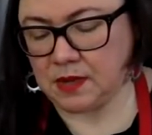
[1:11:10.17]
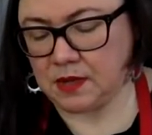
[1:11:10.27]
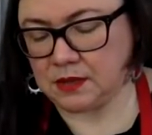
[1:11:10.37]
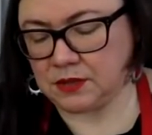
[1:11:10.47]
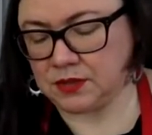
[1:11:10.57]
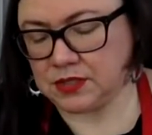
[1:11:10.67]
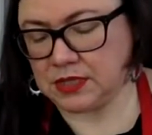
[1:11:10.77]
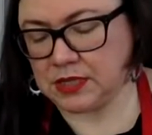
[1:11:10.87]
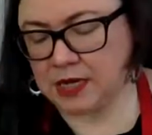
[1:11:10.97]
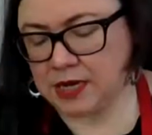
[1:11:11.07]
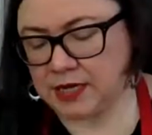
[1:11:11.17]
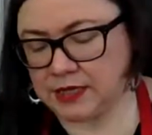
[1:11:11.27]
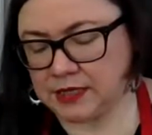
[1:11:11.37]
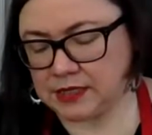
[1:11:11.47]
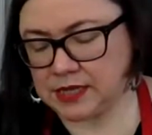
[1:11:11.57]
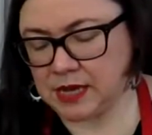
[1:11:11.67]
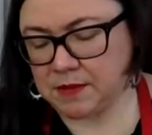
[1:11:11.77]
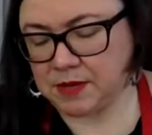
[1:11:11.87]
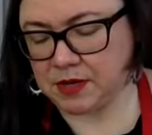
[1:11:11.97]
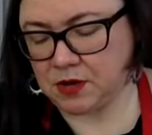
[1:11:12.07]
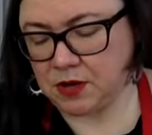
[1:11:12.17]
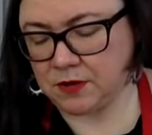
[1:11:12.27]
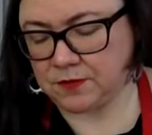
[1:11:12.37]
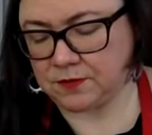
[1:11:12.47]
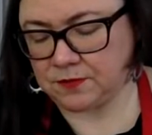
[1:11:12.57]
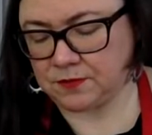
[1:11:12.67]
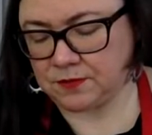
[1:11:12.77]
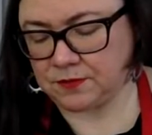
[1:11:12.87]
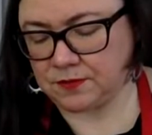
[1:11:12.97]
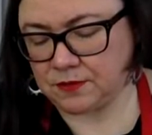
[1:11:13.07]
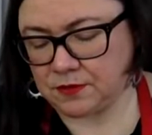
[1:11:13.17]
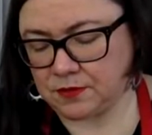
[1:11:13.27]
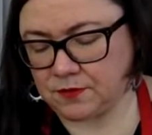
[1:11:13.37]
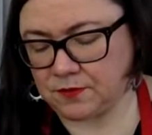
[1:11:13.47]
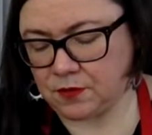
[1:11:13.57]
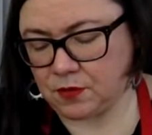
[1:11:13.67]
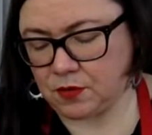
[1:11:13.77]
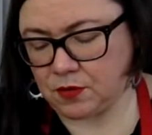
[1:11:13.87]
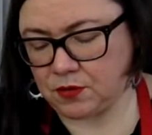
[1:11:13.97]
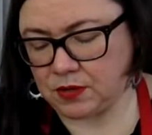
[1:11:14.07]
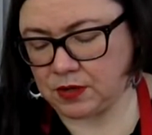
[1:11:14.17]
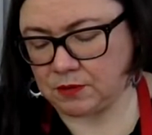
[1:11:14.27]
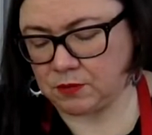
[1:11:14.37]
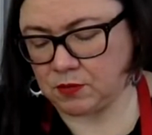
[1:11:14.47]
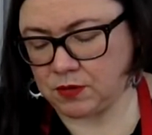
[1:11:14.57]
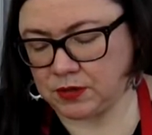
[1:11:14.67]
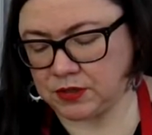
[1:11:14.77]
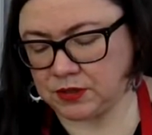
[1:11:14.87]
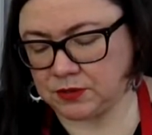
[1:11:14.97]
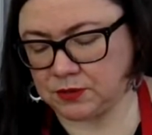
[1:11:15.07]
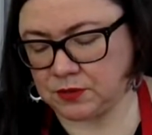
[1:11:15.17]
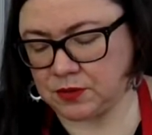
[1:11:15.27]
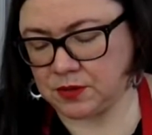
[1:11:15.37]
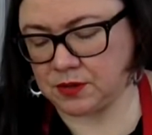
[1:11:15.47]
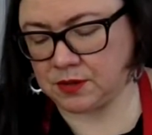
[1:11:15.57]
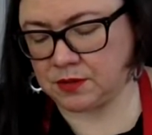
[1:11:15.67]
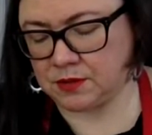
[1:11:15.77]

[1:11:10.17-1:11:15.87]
So there's a line that's coming off the photo that I'm going to